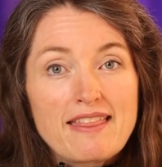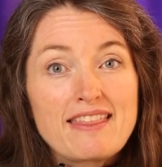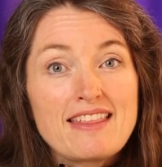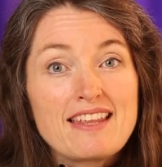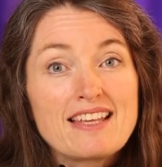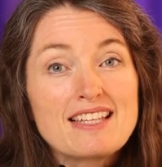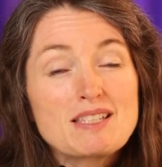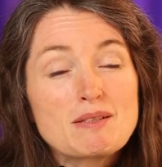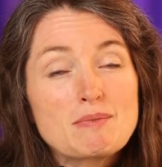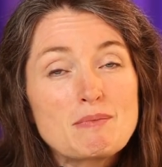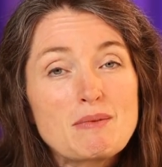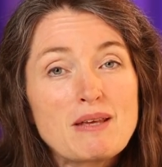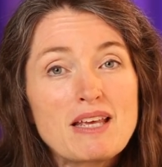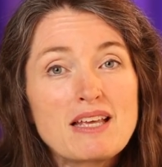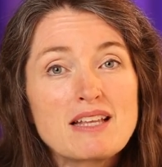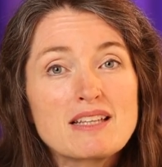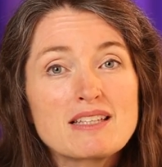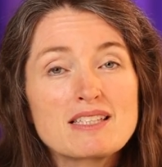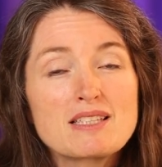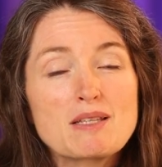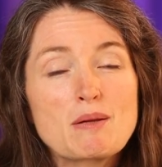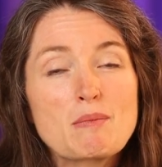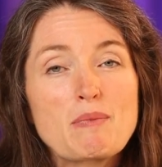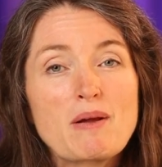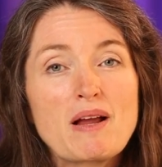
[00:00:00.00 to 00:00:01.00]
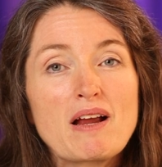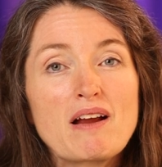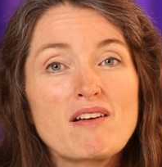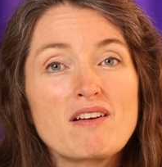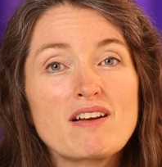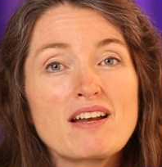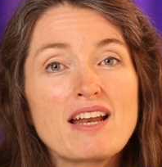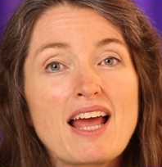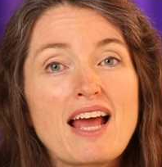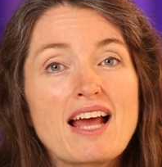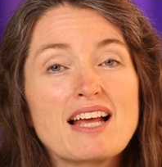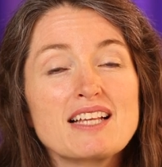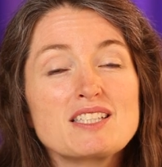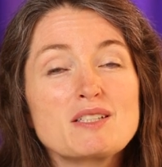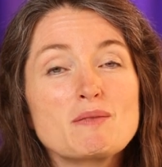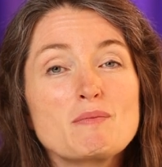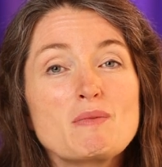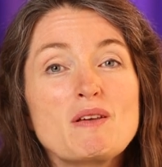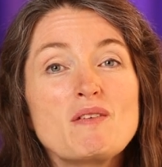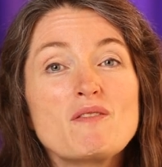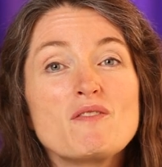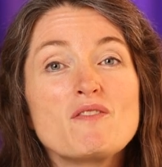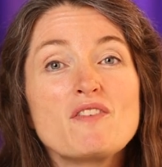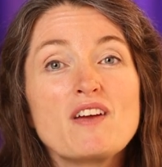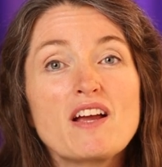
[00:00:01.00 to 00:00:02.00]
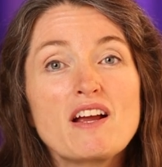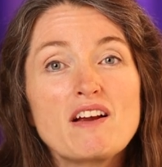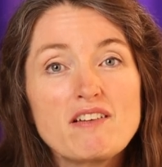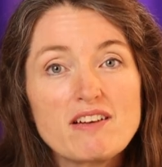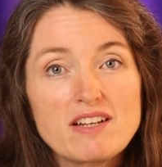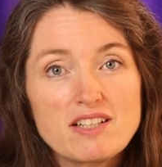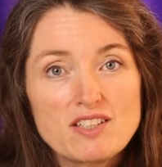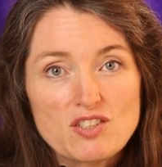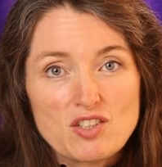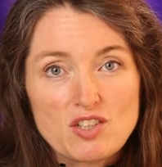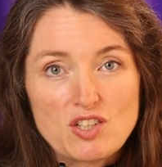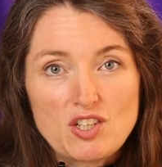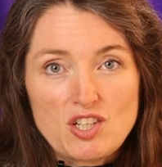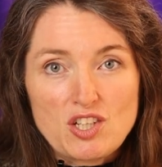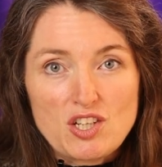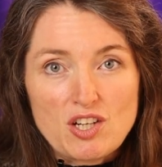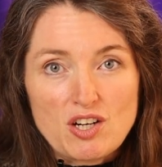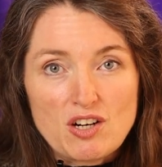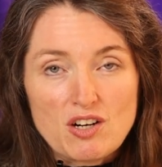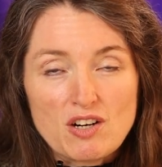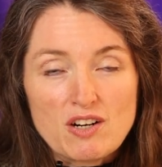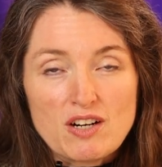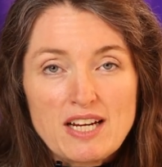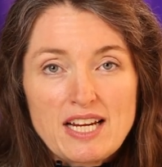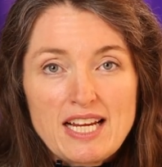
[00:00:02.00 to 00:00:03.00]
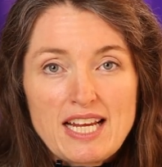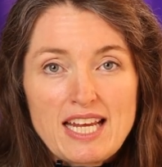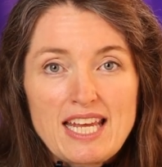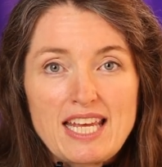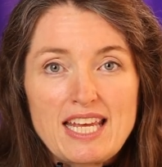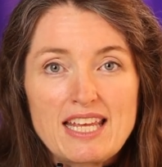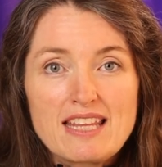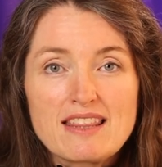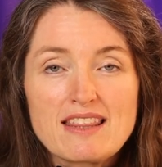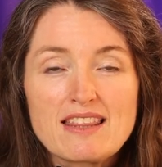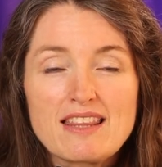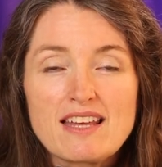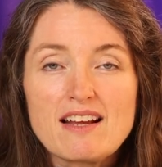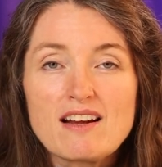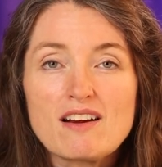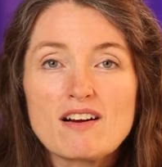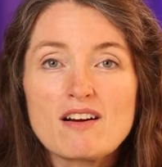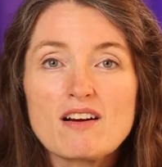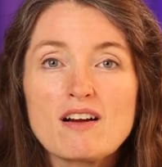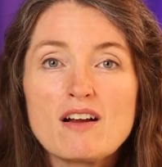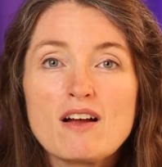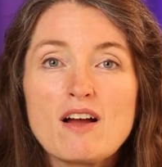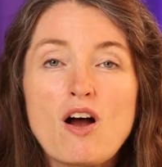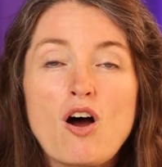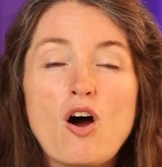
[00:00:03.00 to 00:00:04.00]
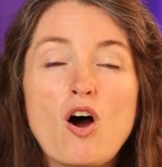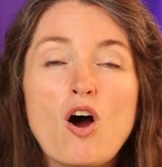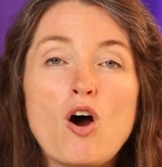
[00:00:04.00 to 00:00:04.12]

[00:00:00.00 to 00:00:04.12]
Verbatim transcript: This means the parent has to be very secure in their